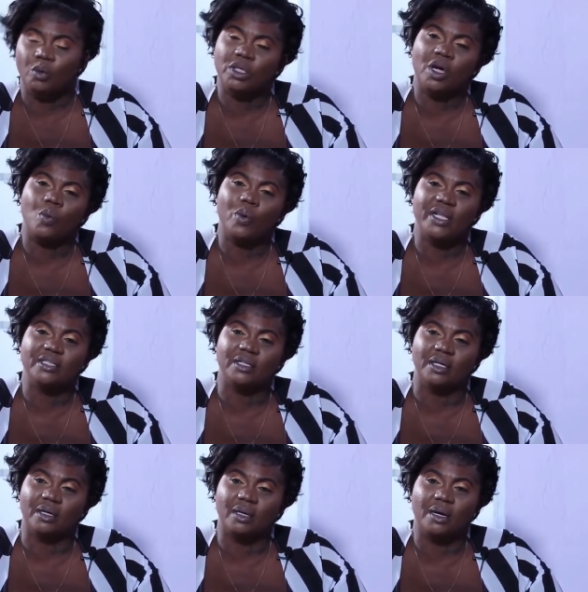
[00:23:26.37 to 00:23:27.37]
And when I
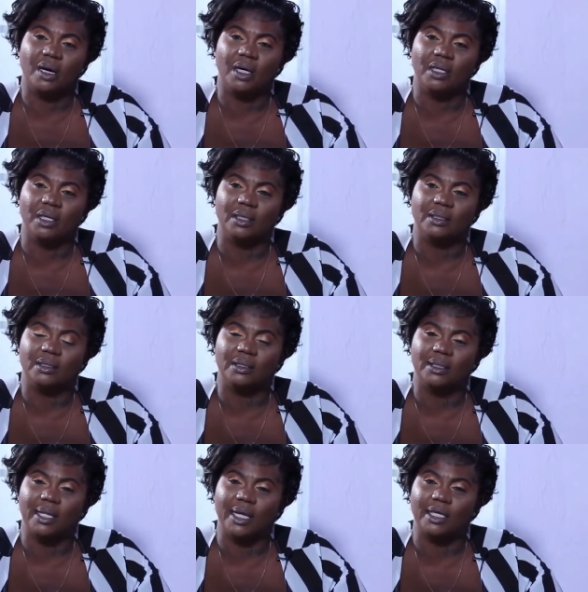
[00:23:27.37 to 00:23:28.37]
went on the corner,
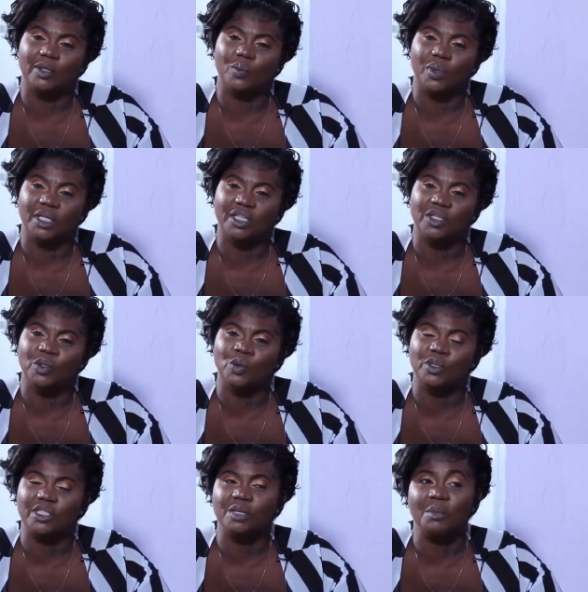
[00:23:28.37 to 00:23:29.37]
like one of the
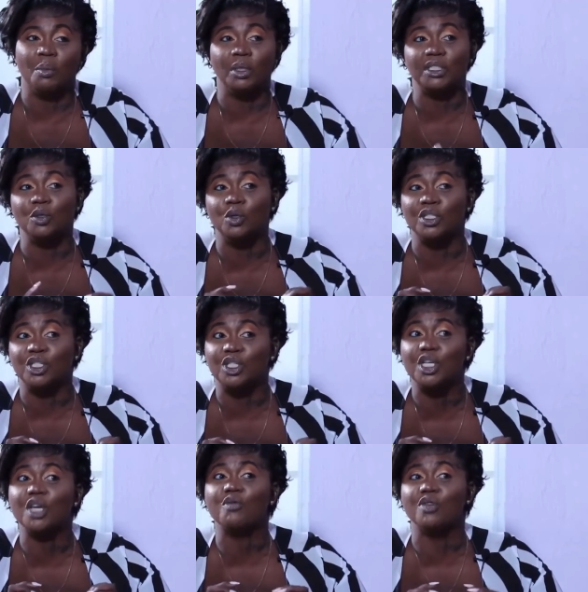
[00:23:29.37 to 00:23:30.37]
youth see me, but he was
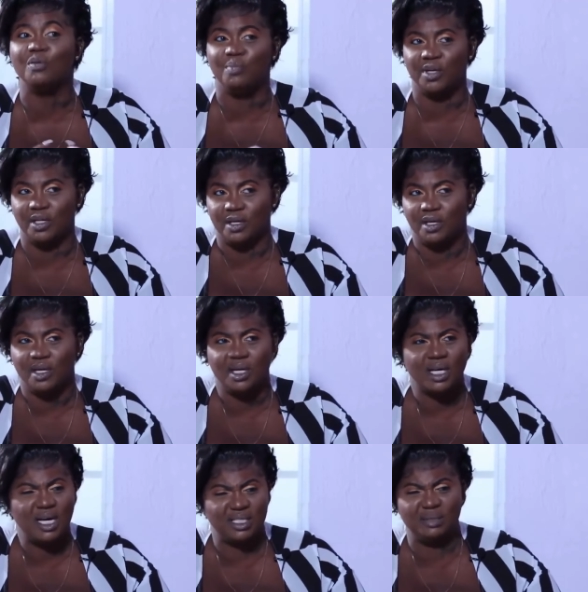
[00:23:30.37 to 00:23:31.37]
cheering me
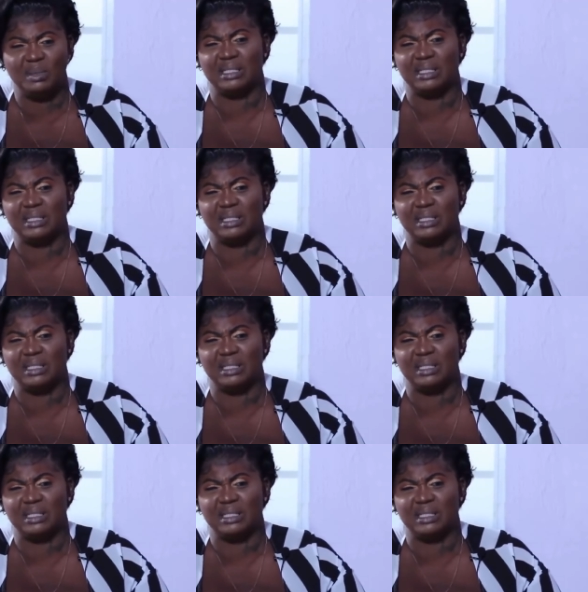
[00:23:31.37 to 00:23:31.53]
because